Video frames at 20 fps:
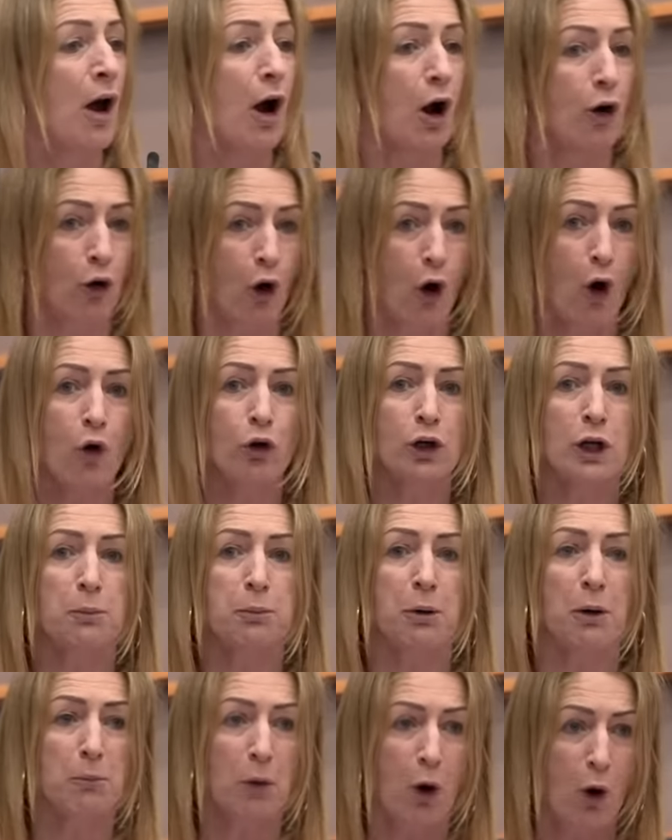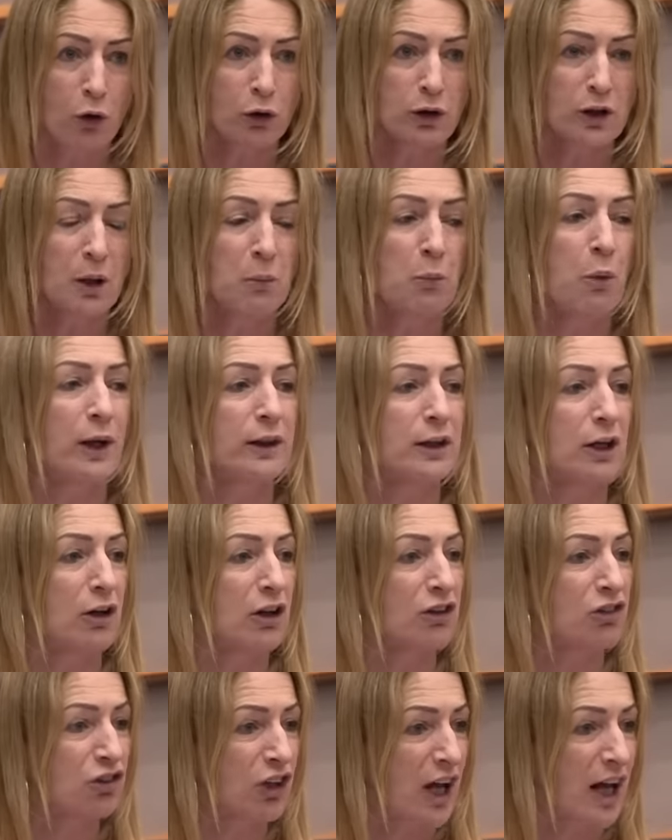are only promoting them when
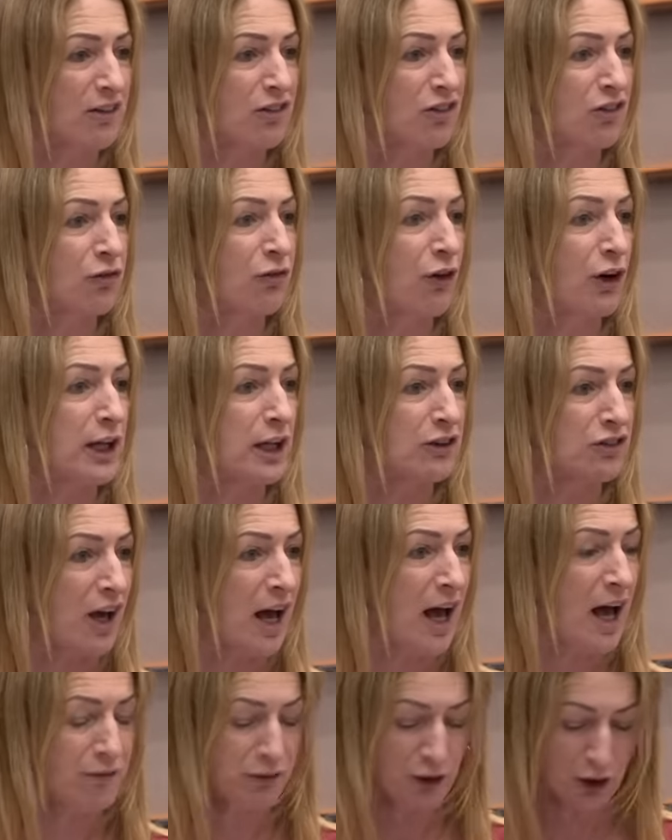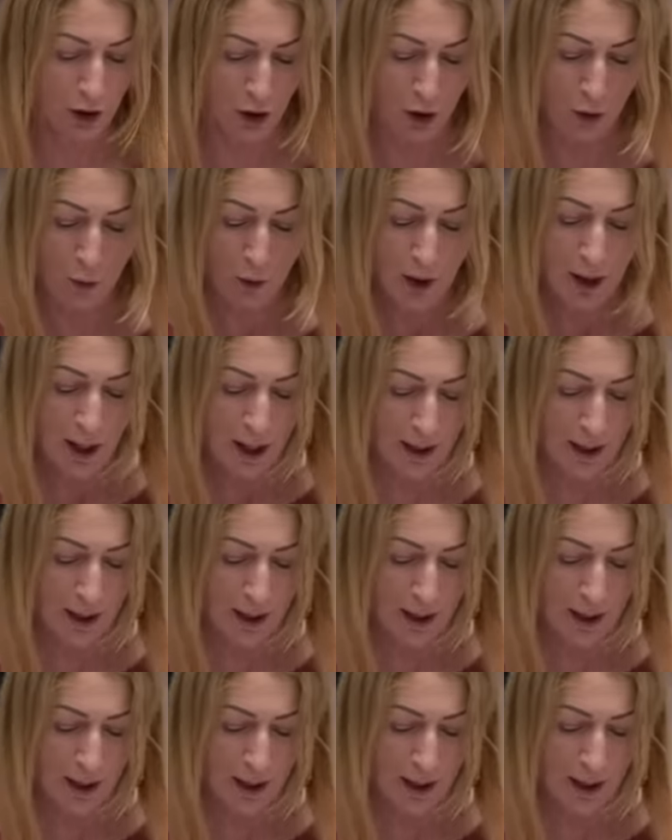they're a chance for you to have a go